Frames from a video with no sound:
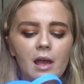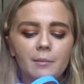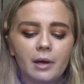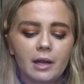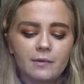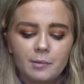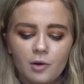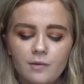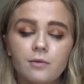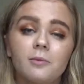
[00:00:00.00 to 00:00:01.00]
but if I'm
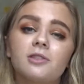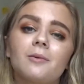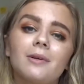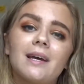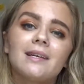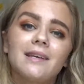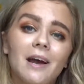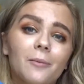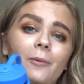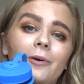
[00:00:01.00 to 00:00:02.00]
going for multiple days, I
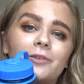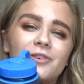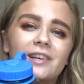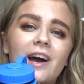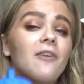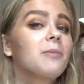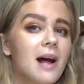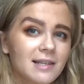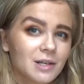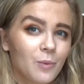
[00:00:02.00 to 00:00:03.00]
will drink out of
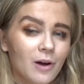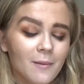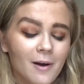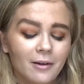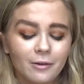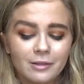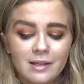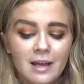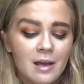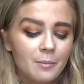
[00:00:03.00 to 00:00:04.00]
plastic water bottles.
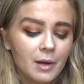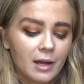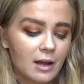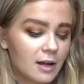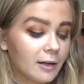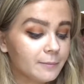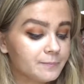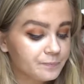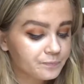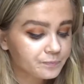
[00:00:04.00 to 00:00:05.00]
But
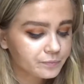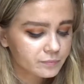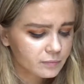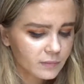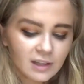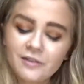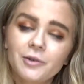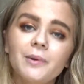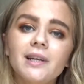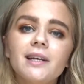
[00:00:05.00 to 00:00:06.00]
if you're
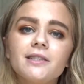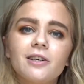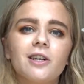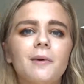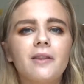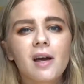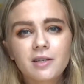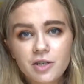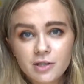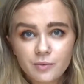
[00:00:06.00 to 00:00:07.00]
really concerned about that,
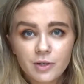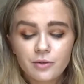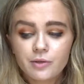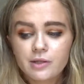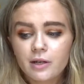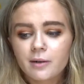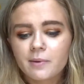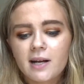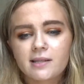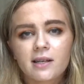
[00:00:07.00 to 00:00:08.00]
just reduce your
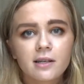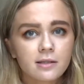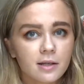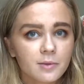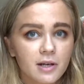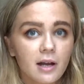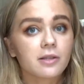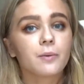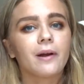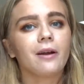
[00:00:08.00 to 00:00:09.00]
plastic consumption
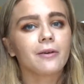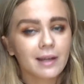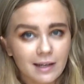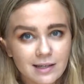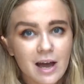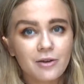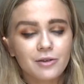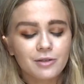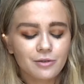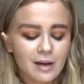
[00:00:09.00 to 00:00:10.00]
elsewhere, and I'll get into how you
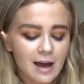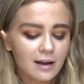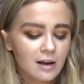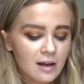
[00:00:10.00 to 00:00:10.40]
can do that.